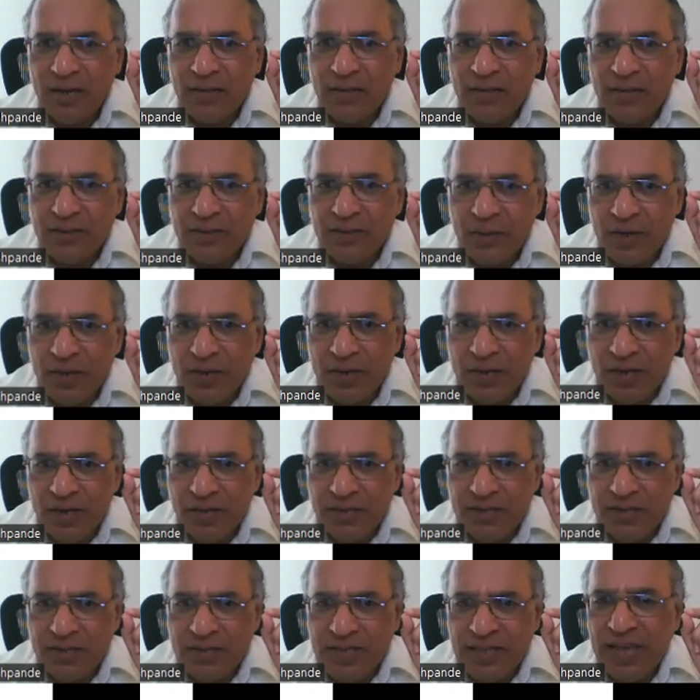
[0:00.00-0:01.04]
This particular
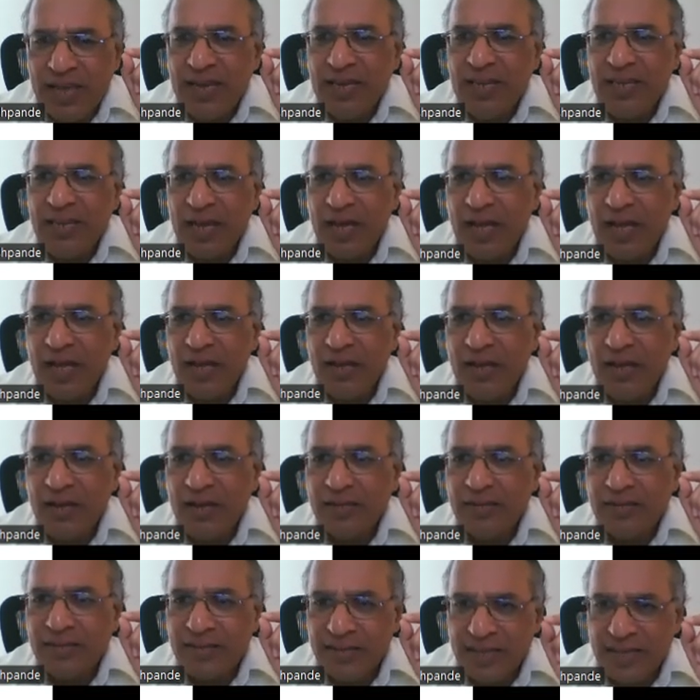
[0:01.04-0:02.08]
sthenia
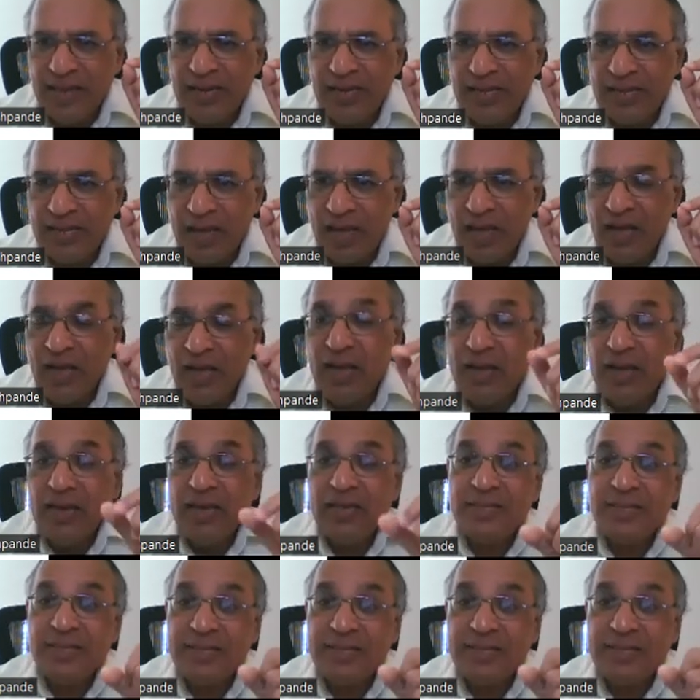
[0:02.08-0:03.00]
is